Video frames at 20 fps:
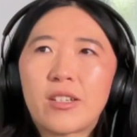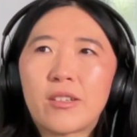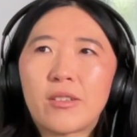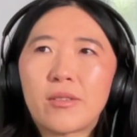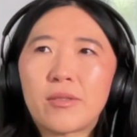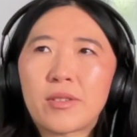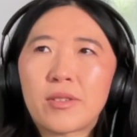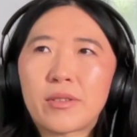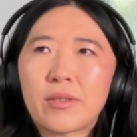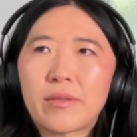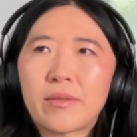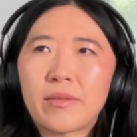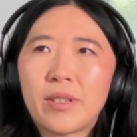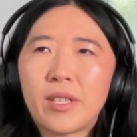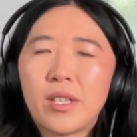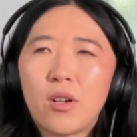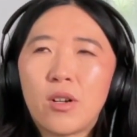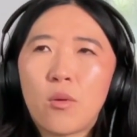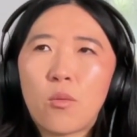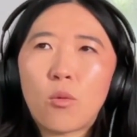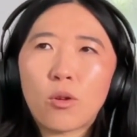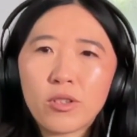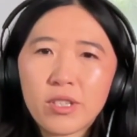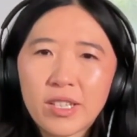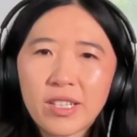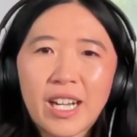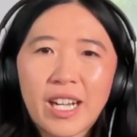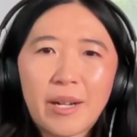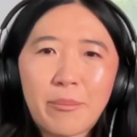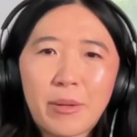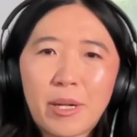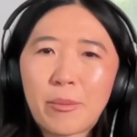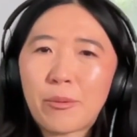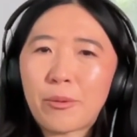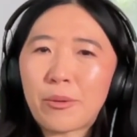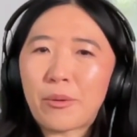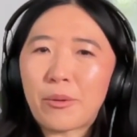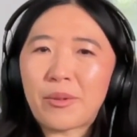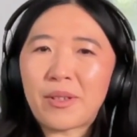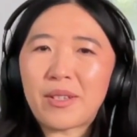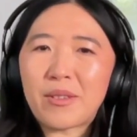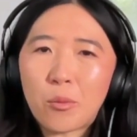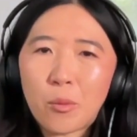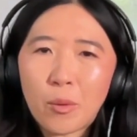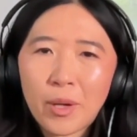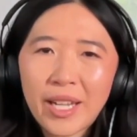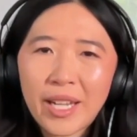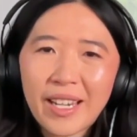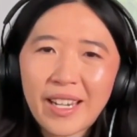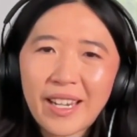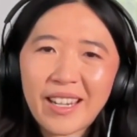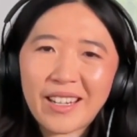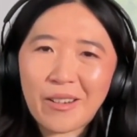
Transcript: sort of want to come up with all these weird